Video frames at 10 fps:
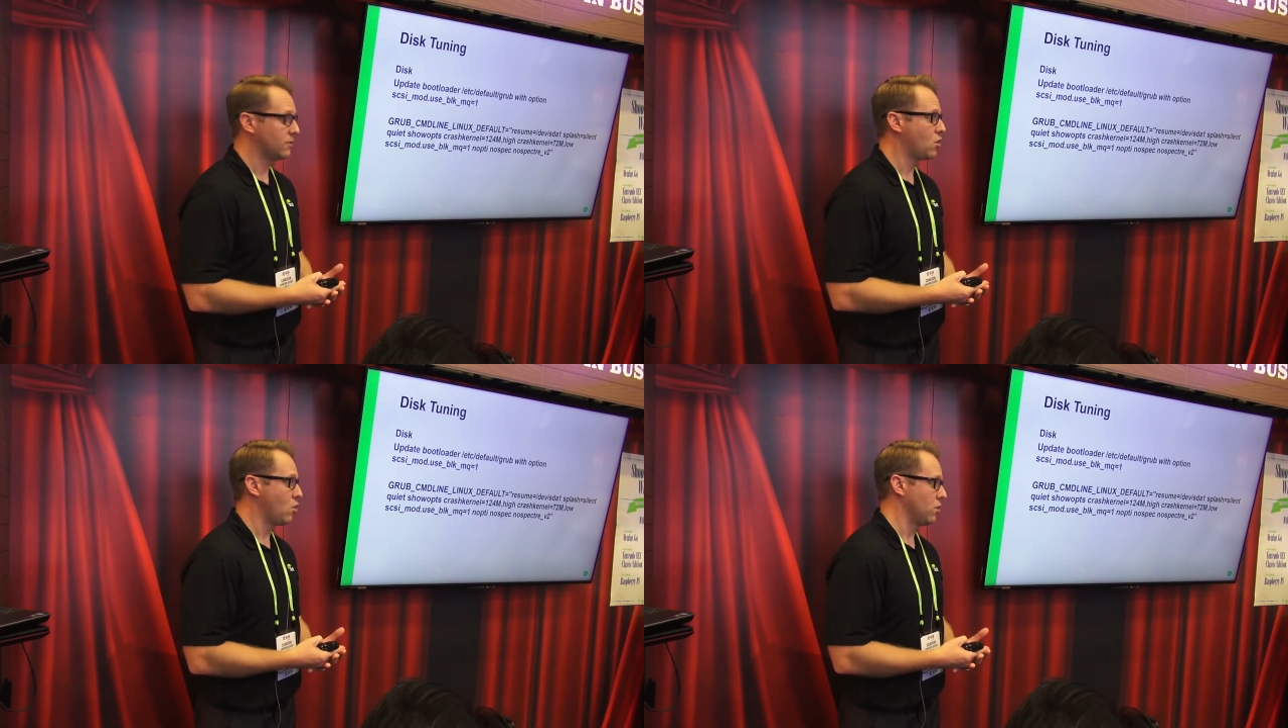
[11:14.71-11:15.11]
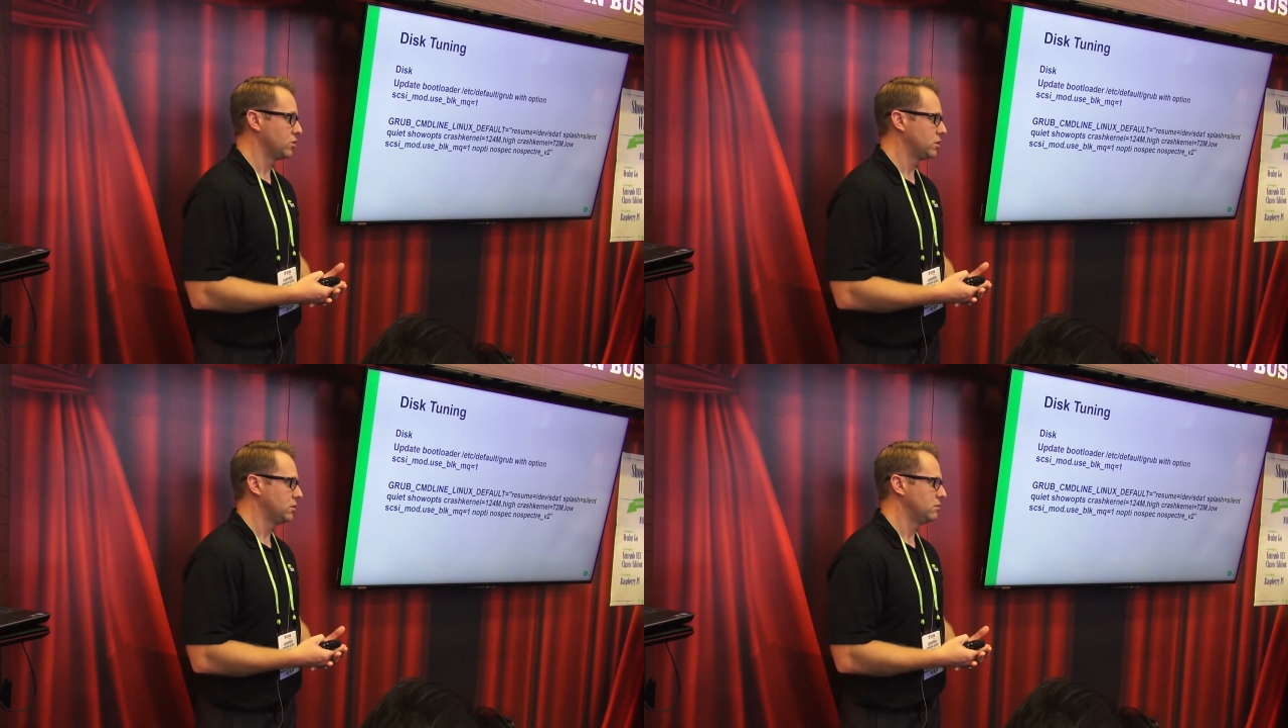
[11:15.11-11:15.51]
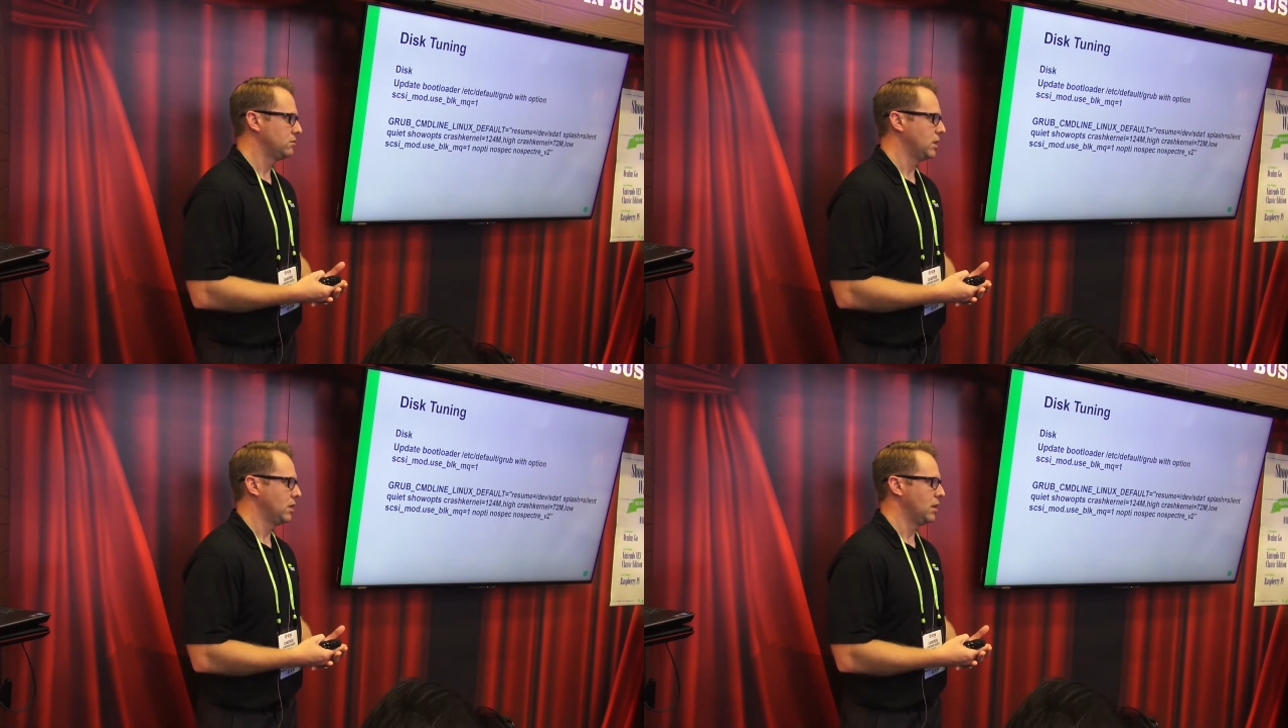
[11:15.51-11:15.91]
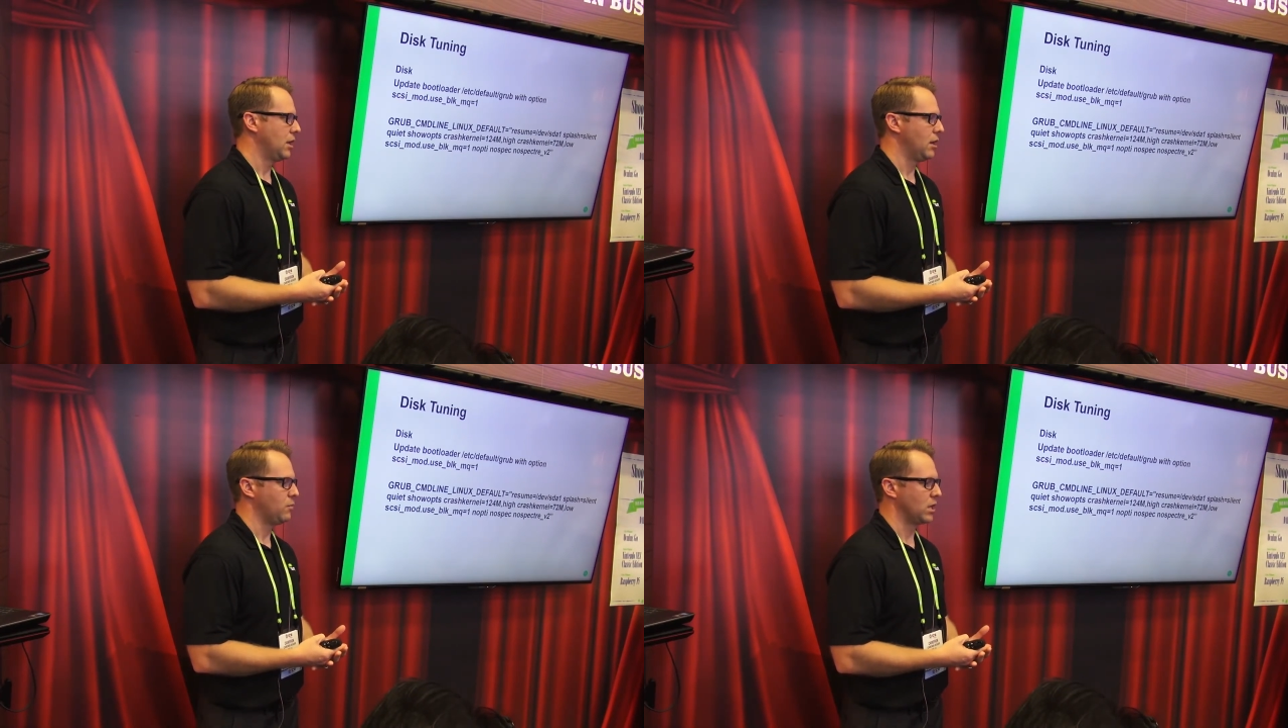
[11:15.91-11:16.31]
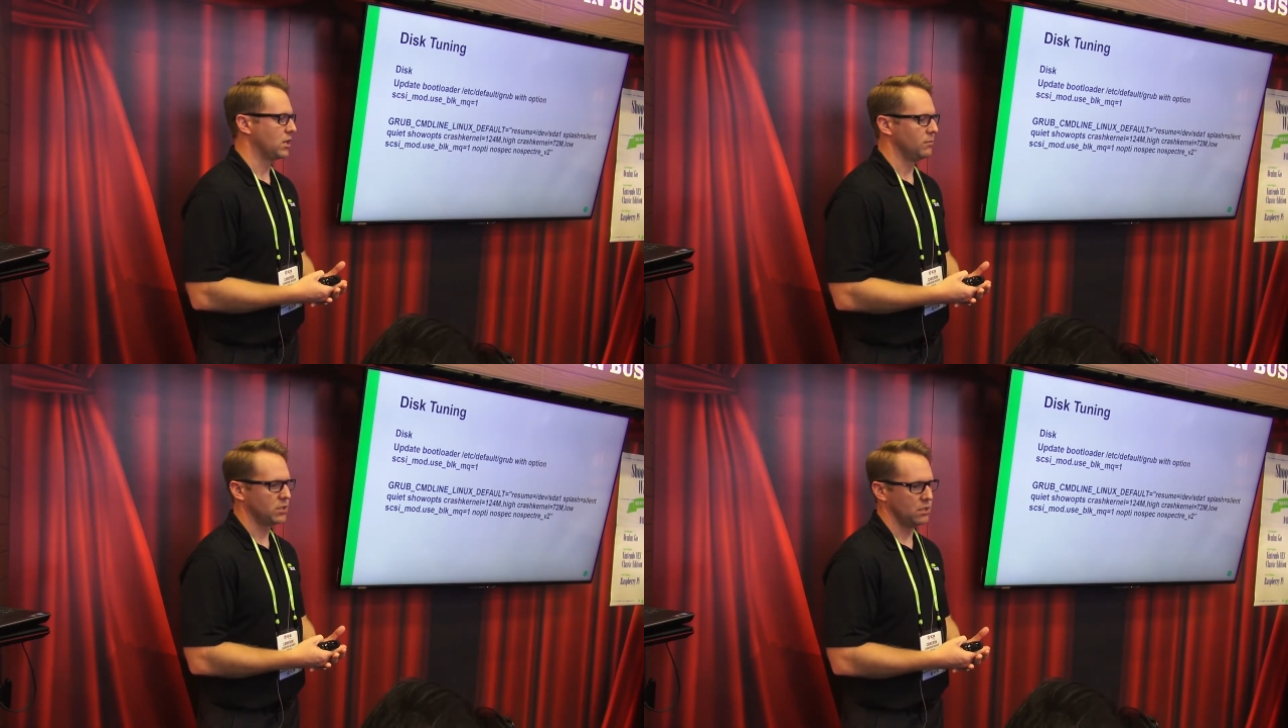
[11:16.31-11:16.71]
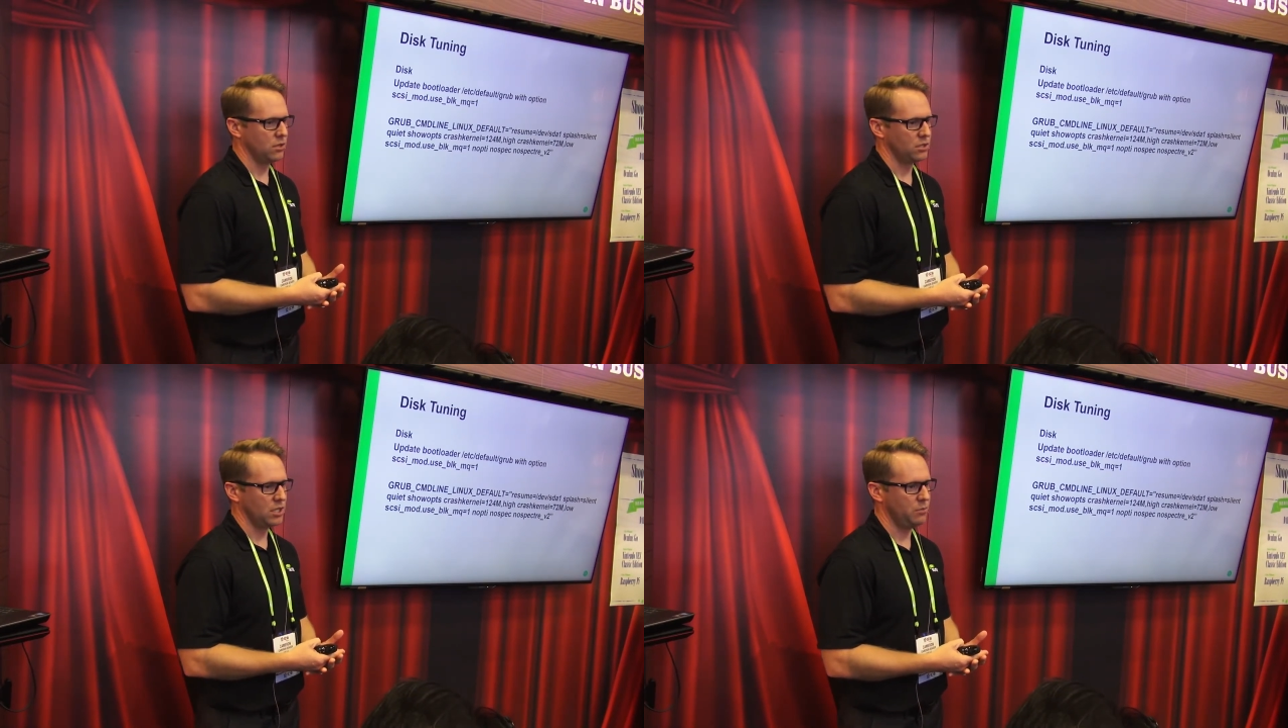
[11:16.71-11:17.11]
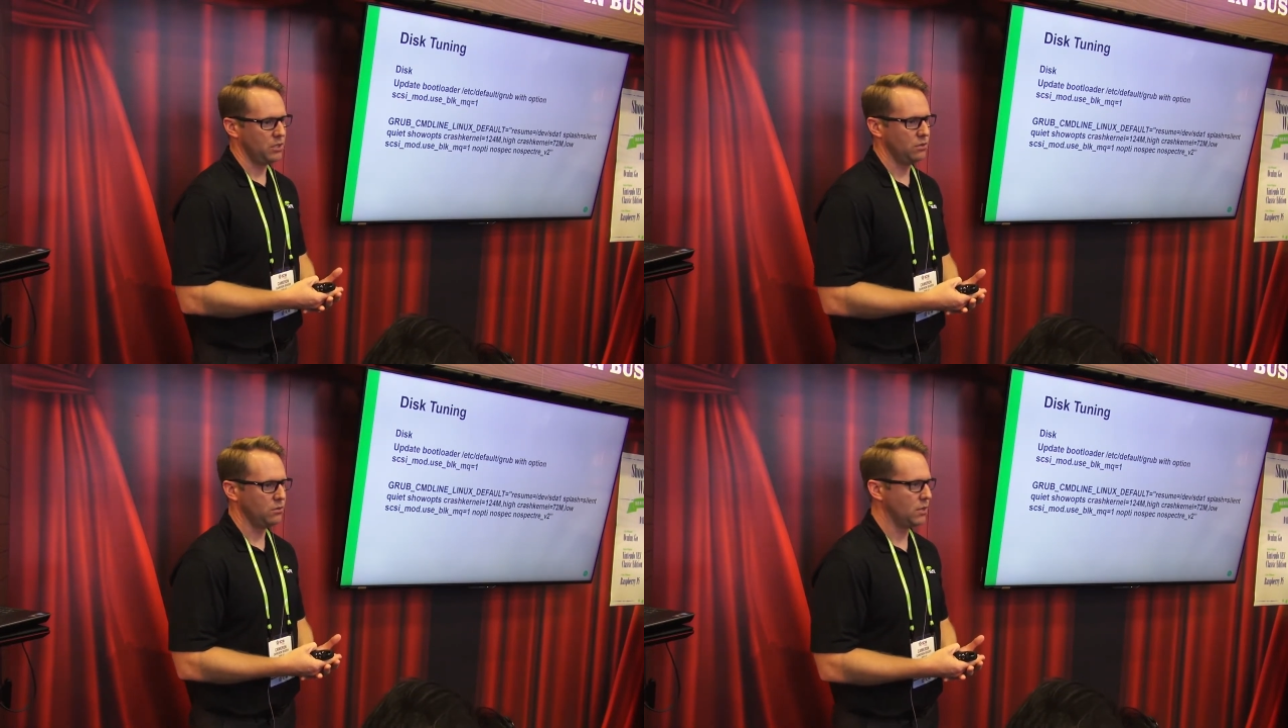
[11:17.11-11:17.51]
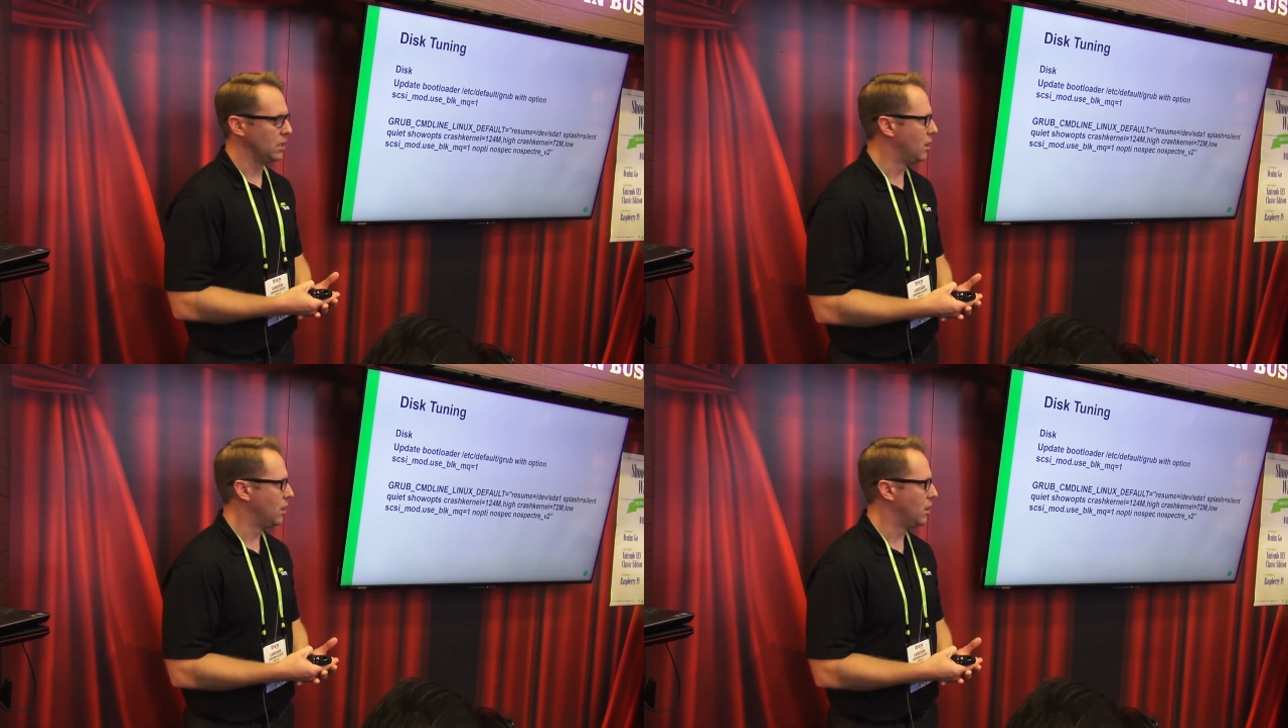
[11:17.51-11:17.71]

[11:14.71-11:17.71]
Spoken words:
cores when it comes to your CPU